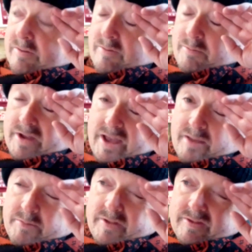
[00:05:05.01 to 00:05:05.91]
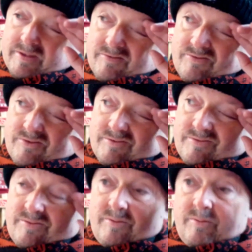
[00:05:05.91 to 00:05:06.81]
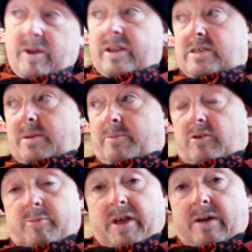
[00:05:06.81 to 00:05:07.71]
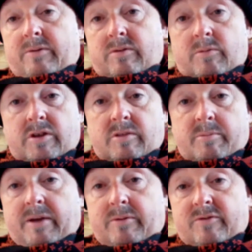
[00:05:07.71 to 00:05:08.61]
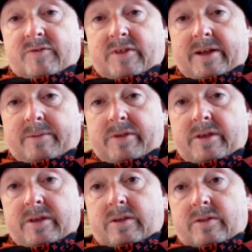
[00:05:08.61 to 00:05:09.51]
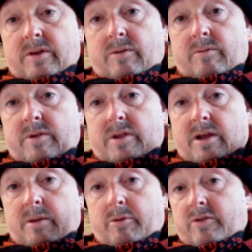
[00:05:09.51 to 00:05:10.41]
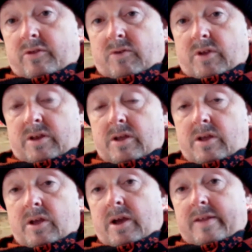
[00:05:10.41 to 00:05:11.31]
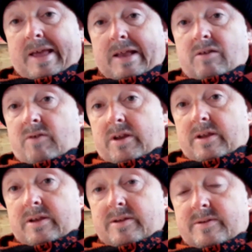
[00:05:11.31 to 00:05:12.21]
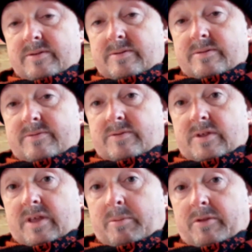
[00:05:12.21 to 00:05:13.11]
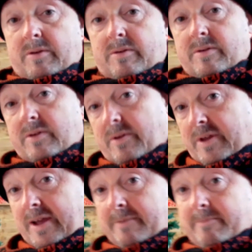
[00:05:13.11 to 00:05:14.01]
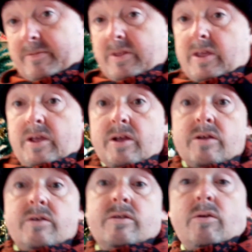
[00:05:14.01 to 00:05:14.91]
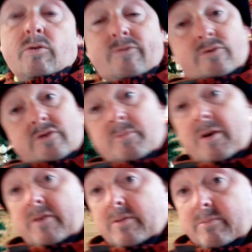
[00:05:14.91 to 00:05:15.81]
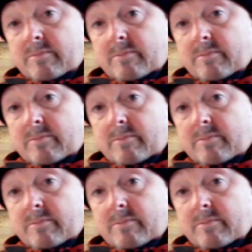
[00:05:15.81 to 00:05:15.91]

what my aim is when each episode will be out and what it's about and stuff like that. So I'll be on the screen as the end credit for this episode. Okay. So look forward to tomorrow.